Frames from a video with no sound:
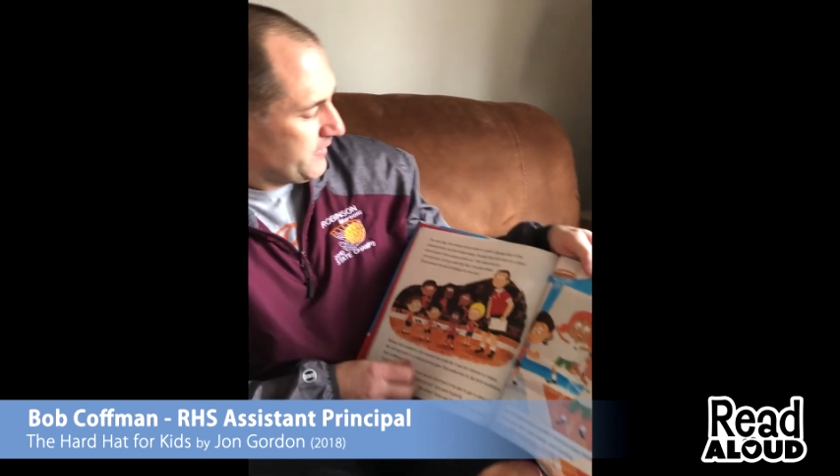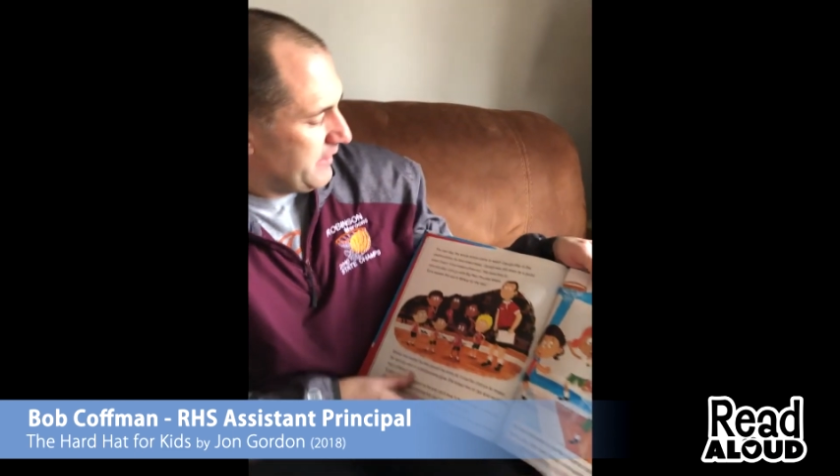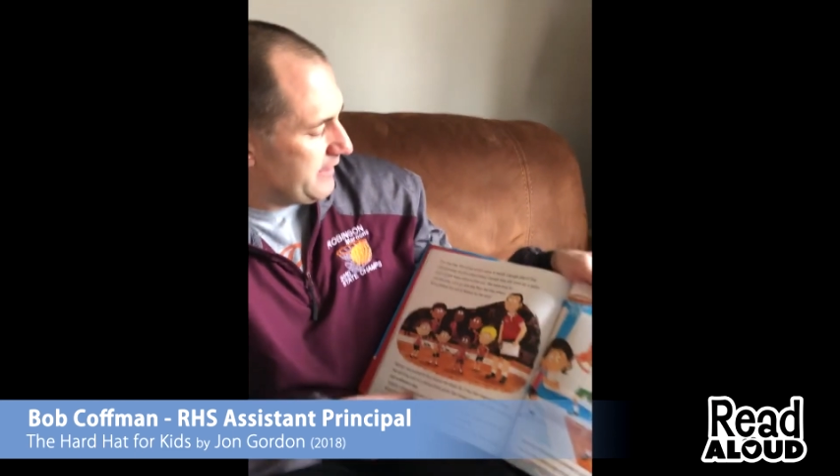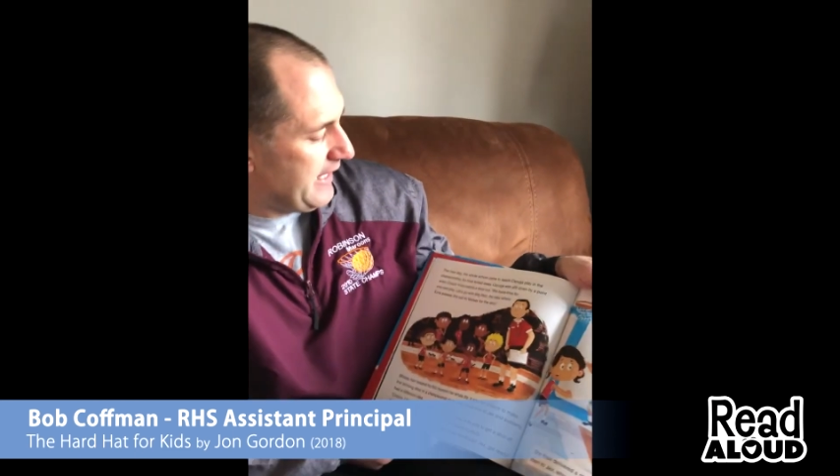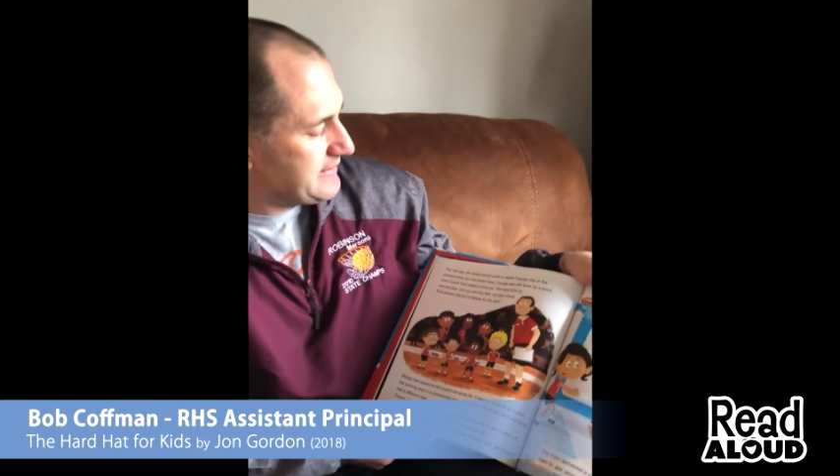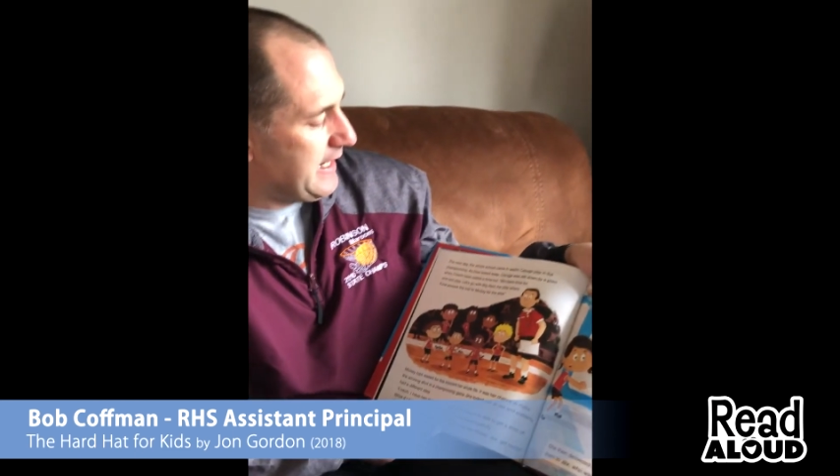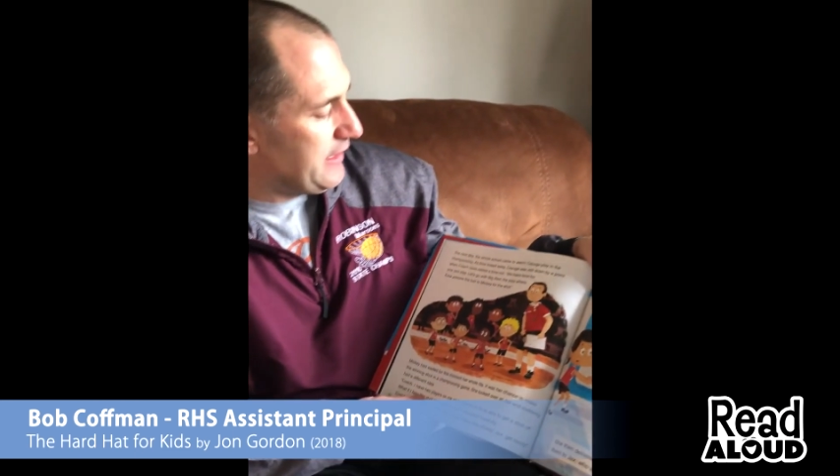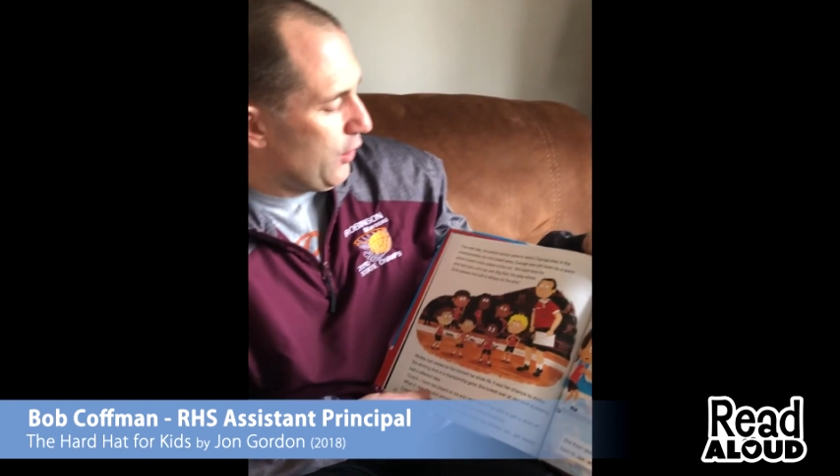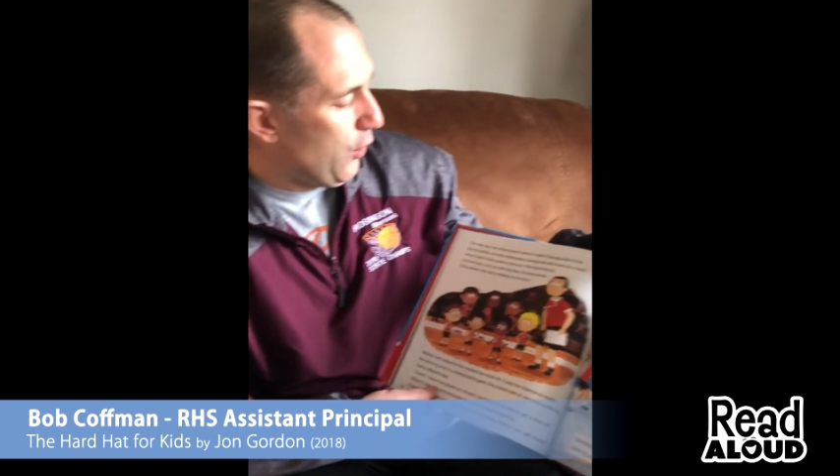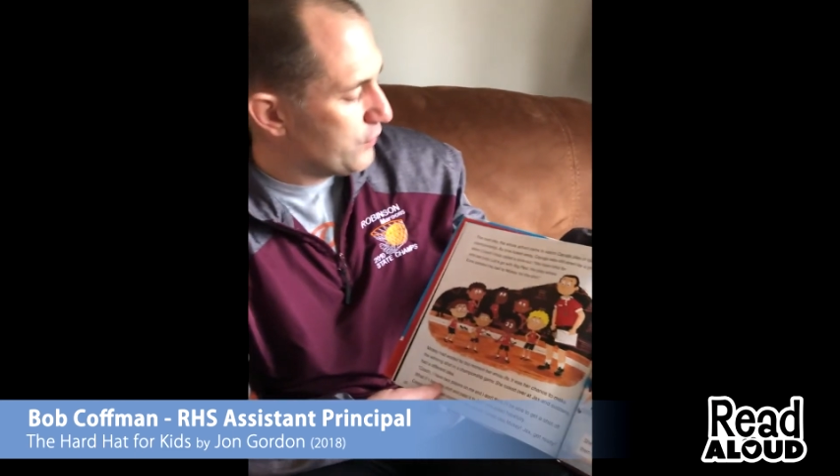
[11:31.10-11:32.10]
The next day,
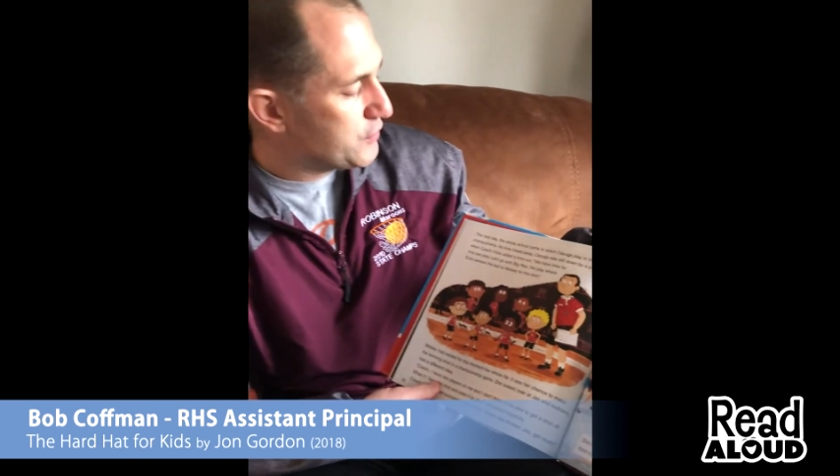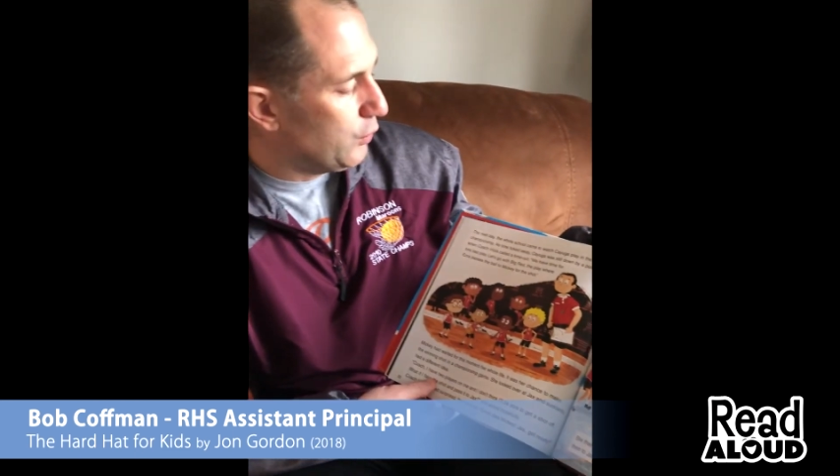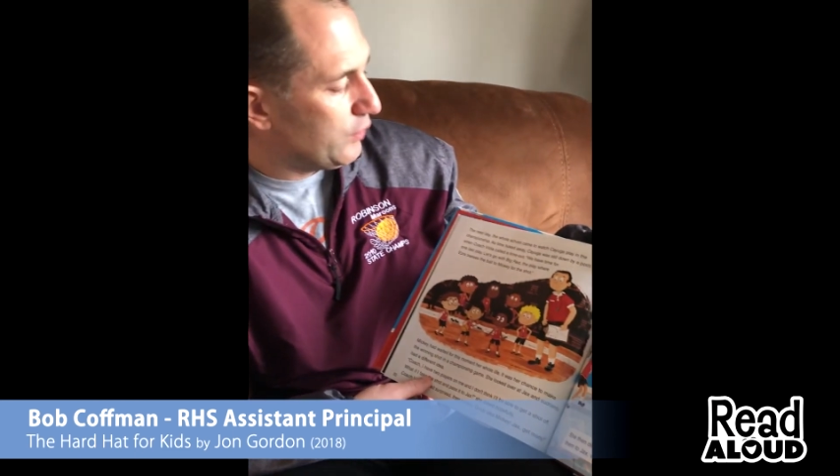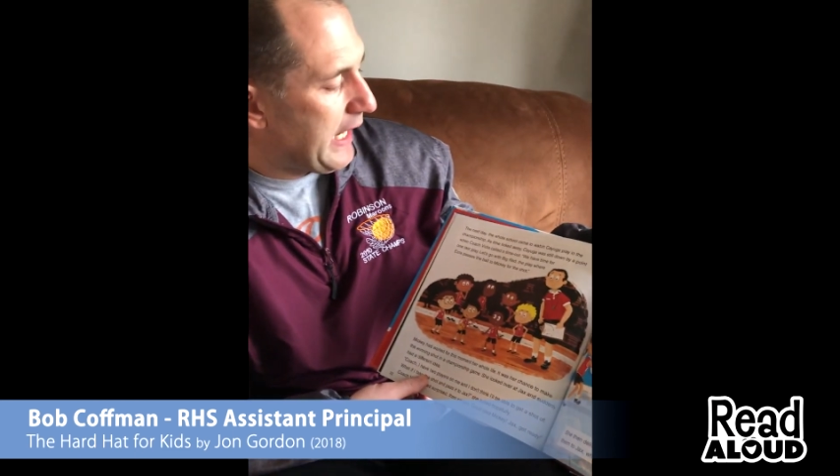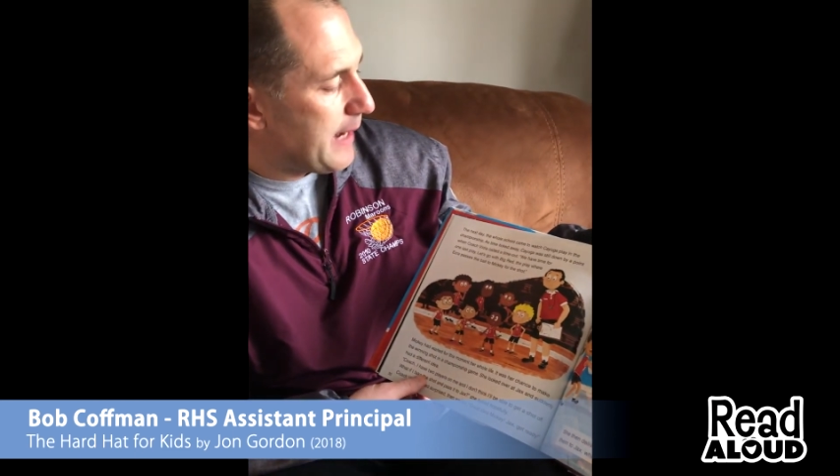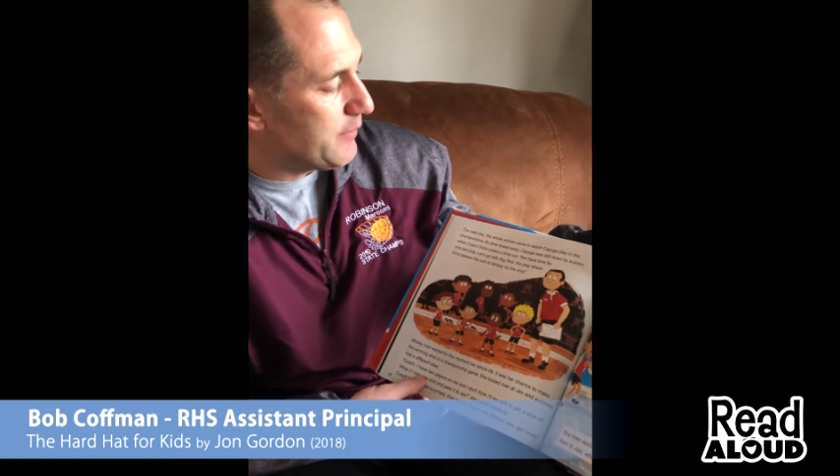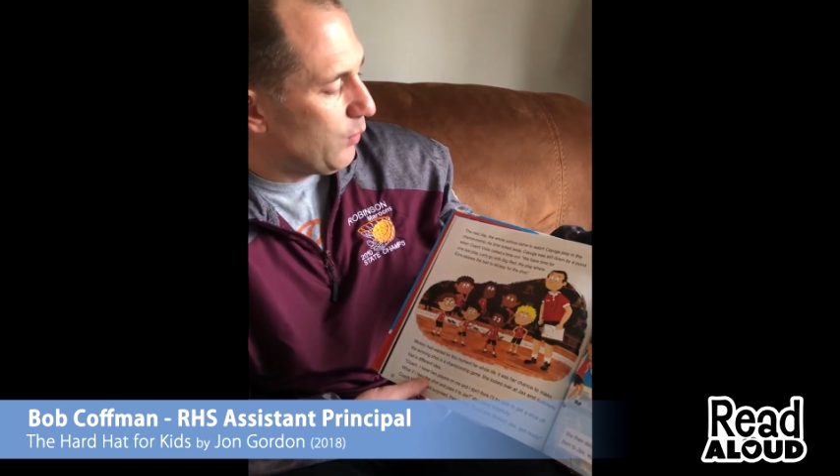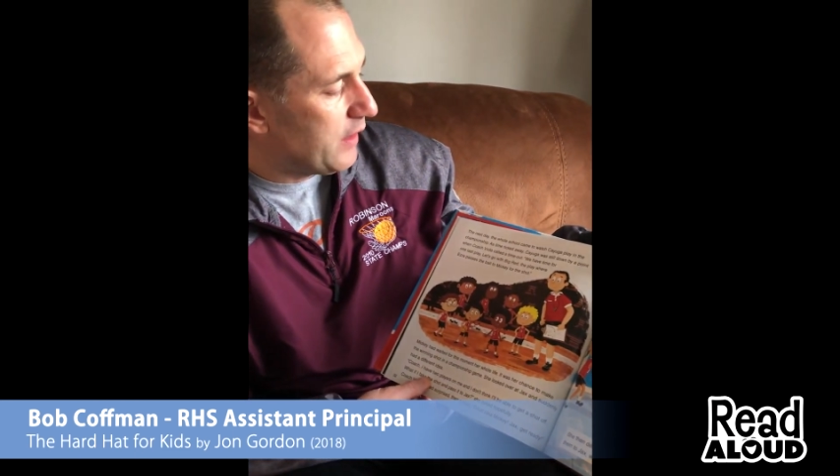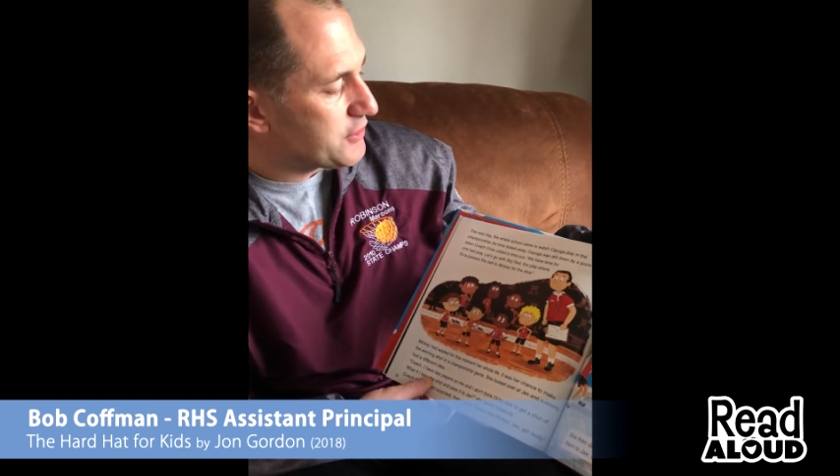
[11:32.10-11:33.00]
the whole school came to watch